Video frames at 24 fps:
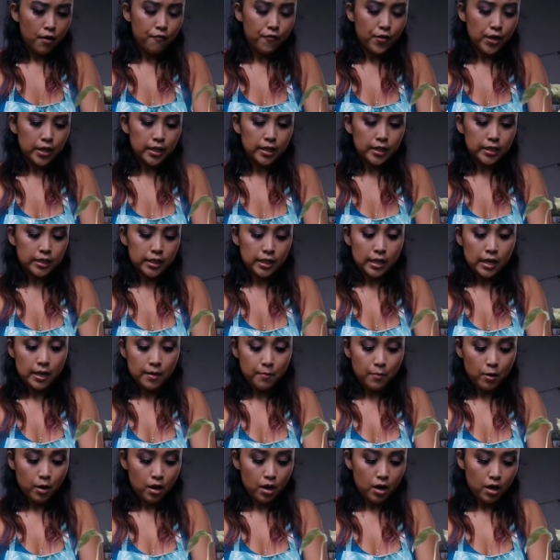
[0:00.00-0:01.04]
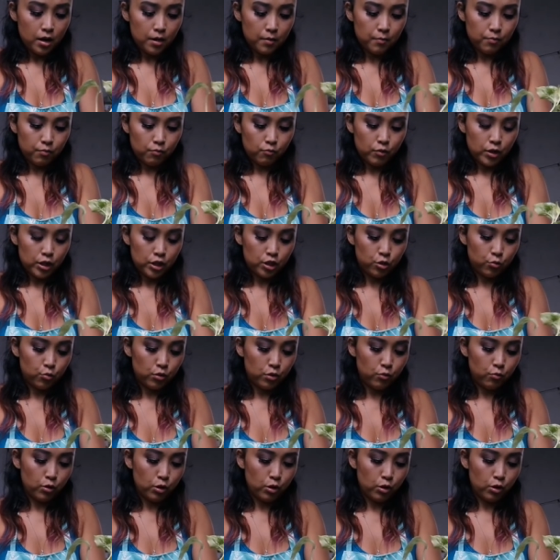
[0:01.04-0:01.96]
fixing him up, which would